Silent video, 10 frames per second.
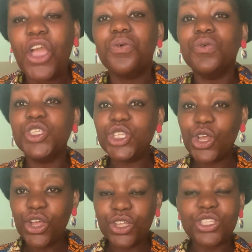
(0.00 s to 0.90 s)

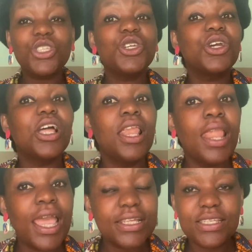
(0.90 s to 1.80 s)
returned to
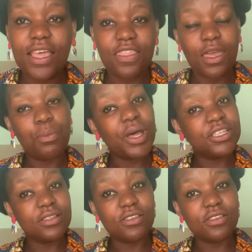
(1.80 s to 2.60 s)
collect their bundles